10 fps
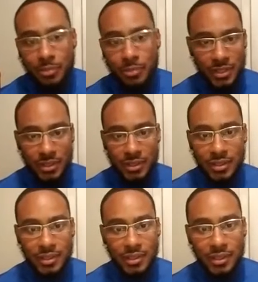business.
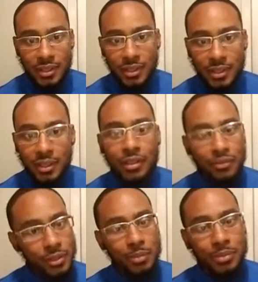You feel
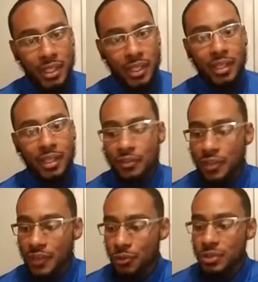what I'm saying?
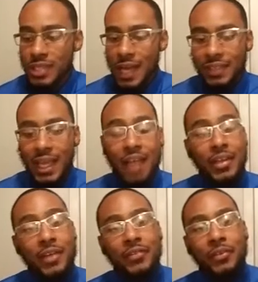If you just have to have
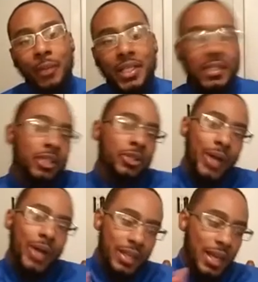information and don't
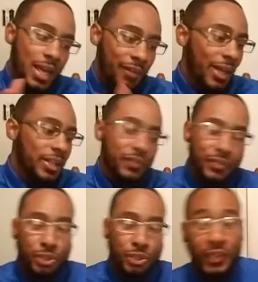have to have like different
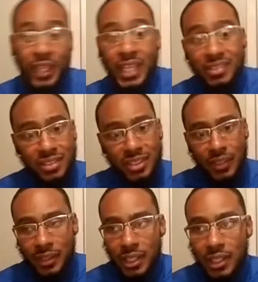certifications and stuff
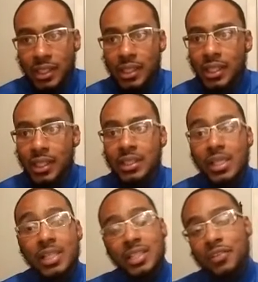like that, then
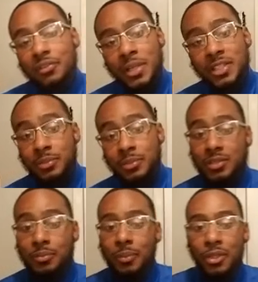it's an information business.
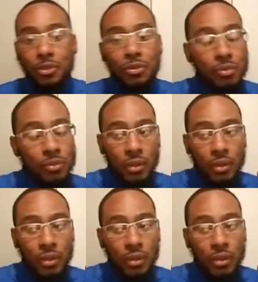But you,